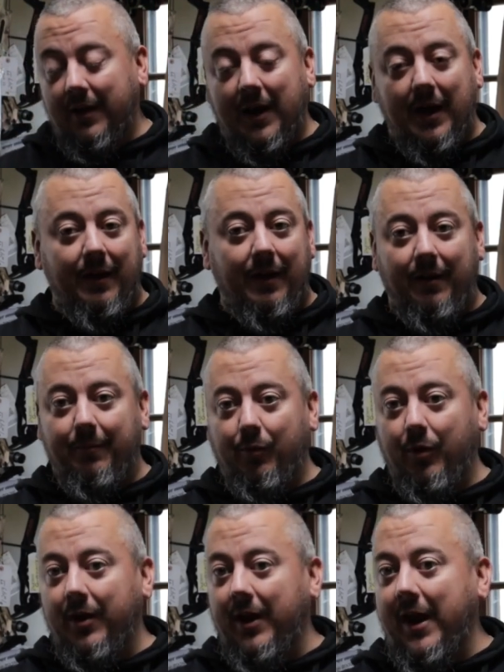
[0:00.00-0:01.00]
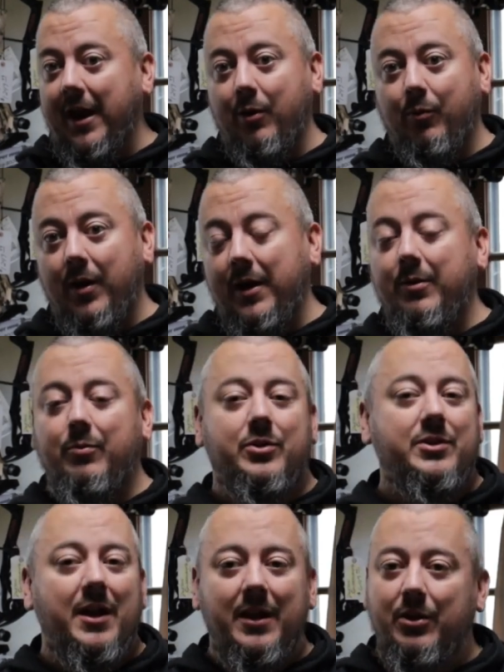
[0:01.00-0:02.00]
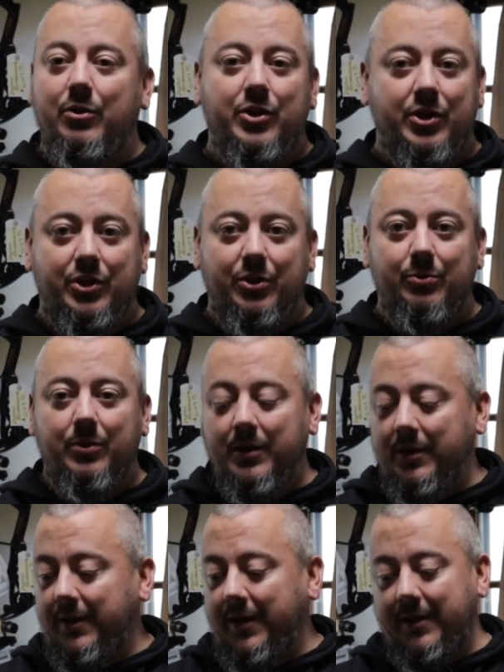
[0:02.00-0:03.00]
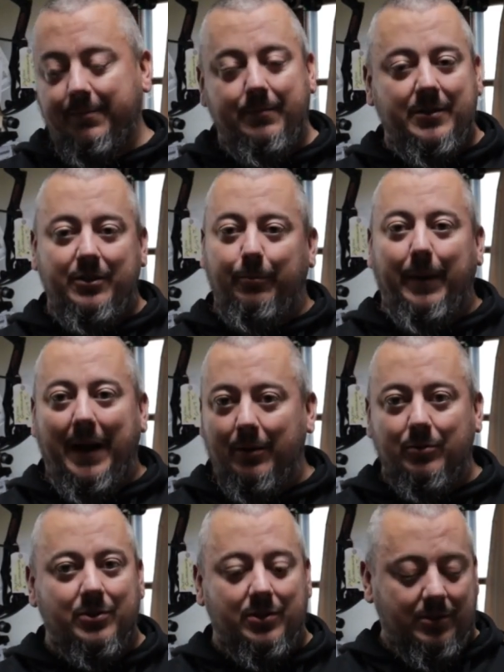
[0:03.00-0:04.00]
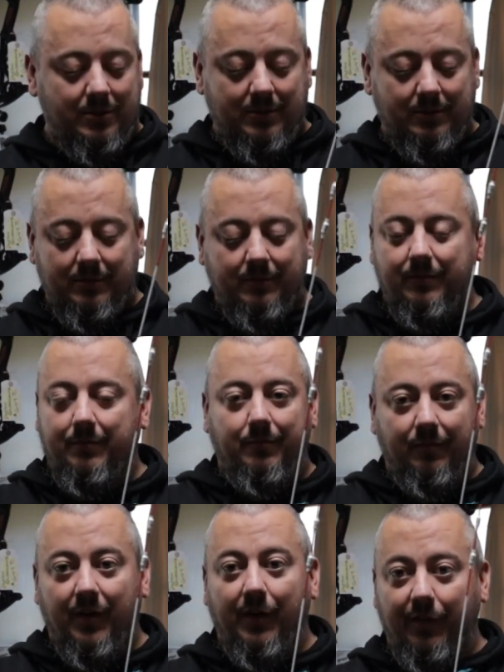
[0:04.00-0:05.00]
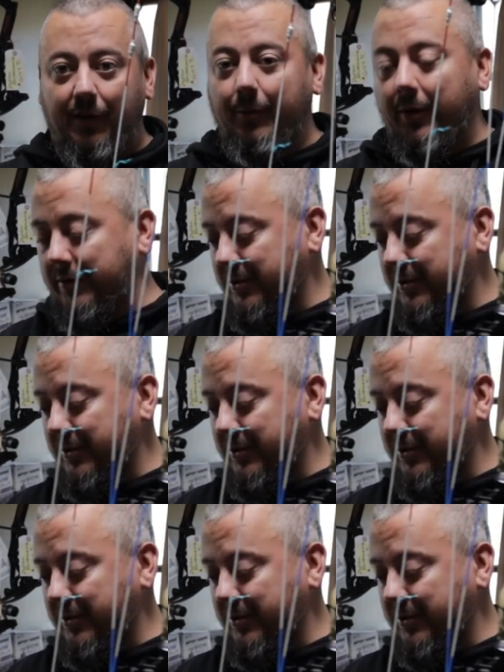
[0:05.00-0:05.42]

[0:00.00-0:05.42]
I'm running a hair right, which is not a huge issue. It still pounds very, very well.